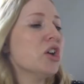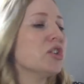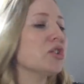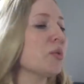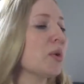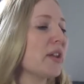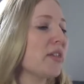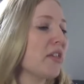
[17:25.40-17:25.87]

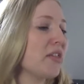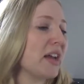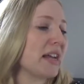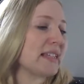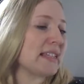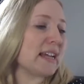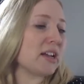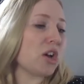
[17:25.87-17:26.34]
So one of the
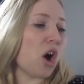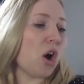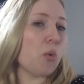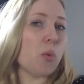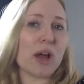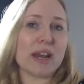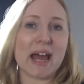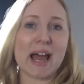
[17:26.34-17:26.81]
things I
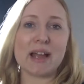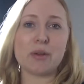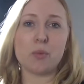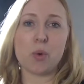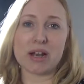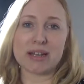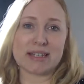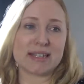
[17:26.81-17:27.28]
got when I
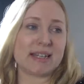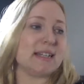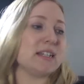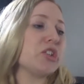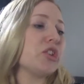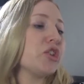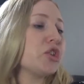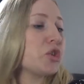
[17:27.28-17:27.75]
went
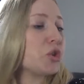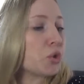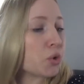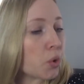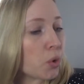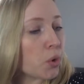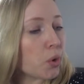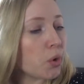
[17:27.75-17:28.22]
into the
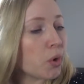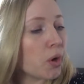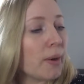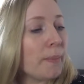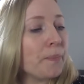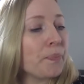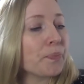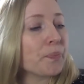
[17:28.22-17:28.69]
store